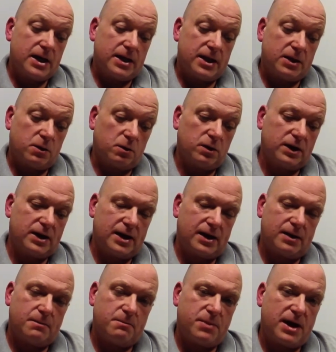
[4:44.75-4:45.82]
The only
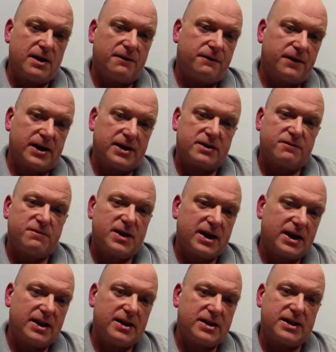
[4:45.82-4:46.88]
benefit of
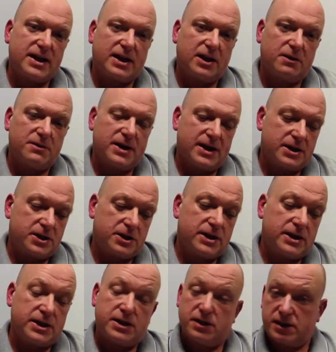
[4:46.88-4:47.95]
making this declaration
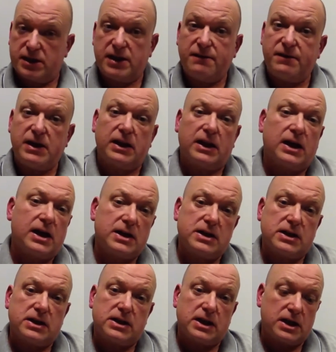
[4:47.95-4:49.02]
is to TV
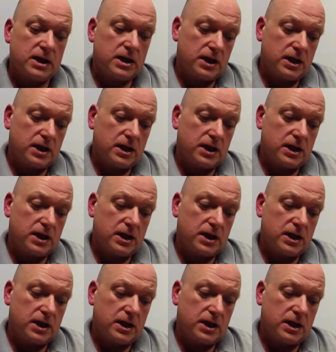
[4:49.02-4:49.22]
licensing,